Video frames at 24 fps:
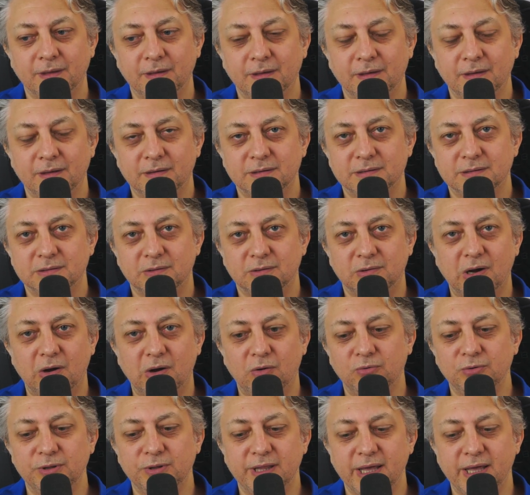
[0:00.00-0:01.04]
So how
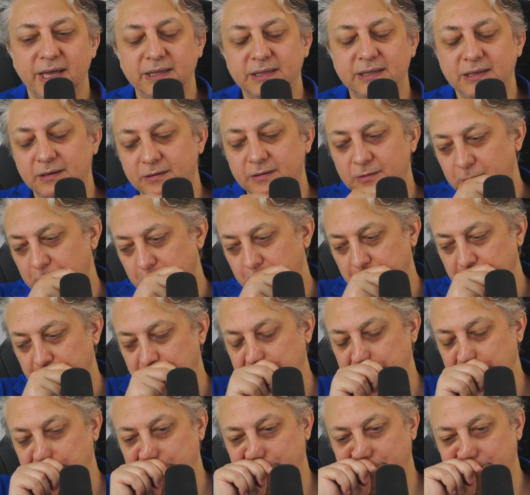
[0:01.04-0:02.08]
would that go?
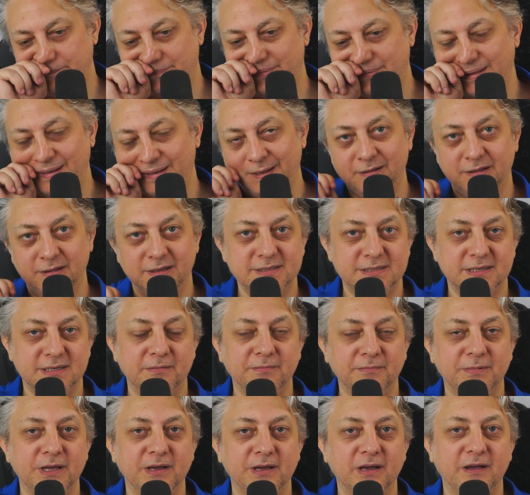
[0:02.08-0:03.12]
And that's
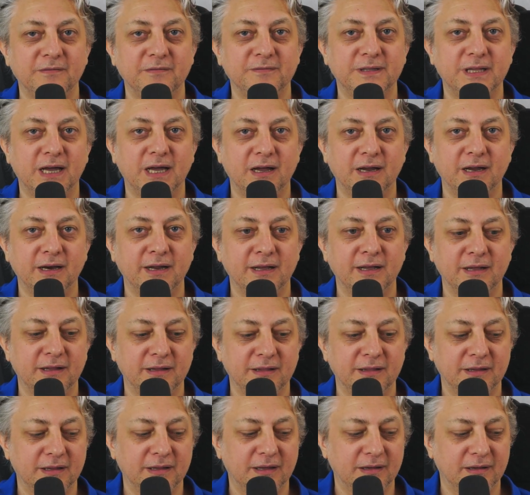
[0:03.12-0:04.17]
something I've done,
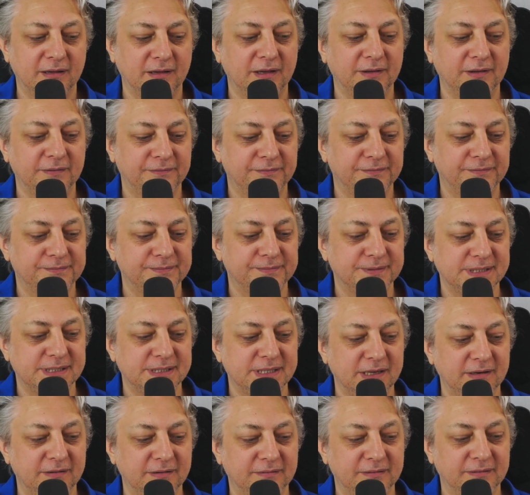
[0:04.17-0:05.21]
and I've
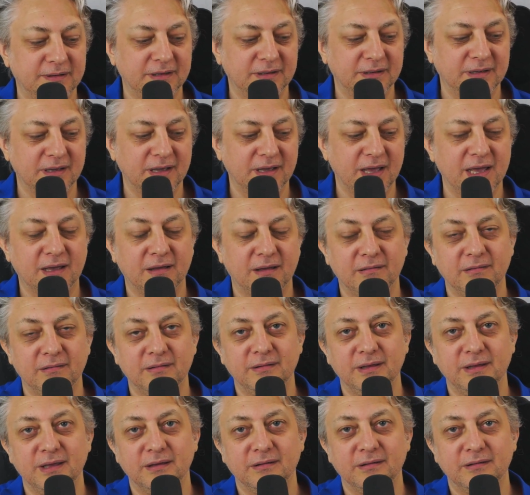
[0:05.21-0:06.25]
seen
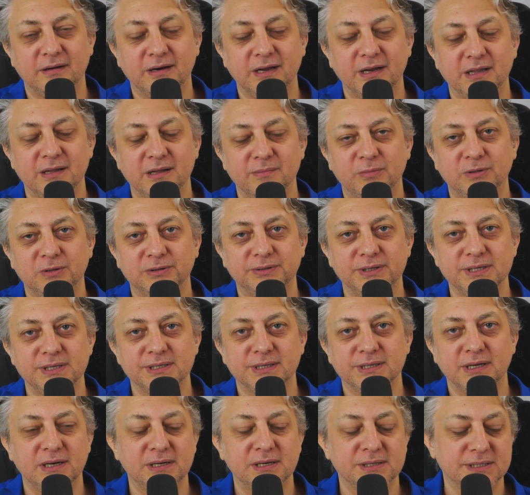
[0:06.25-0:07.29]
incredible
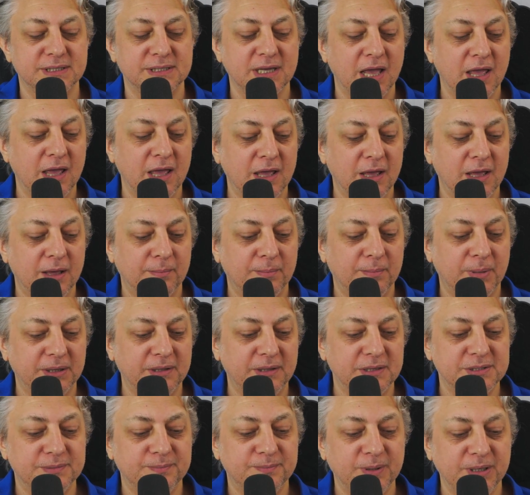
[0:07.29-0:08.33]
results, but
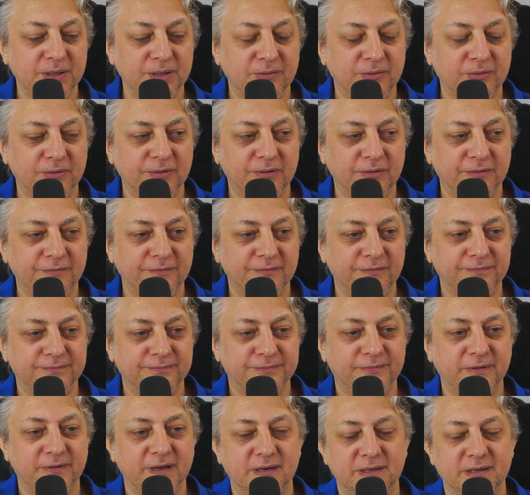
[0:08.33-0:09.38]
it's been on a
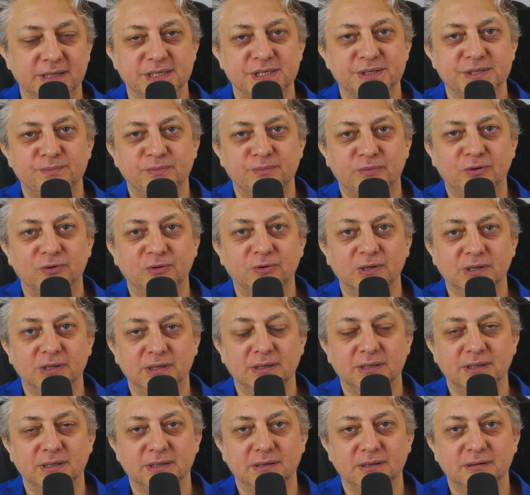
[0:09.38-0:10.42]
very small
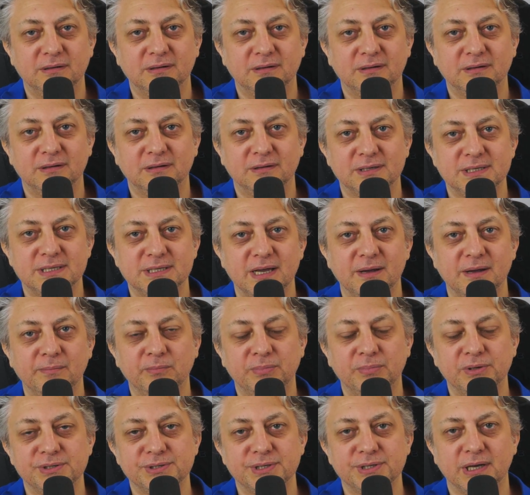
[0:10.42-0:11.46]

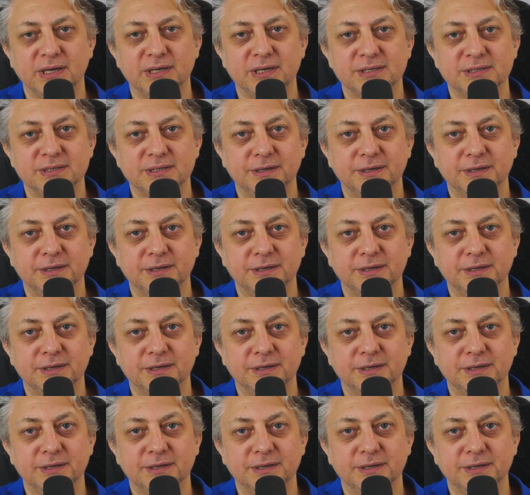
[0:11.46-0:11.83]
sample size.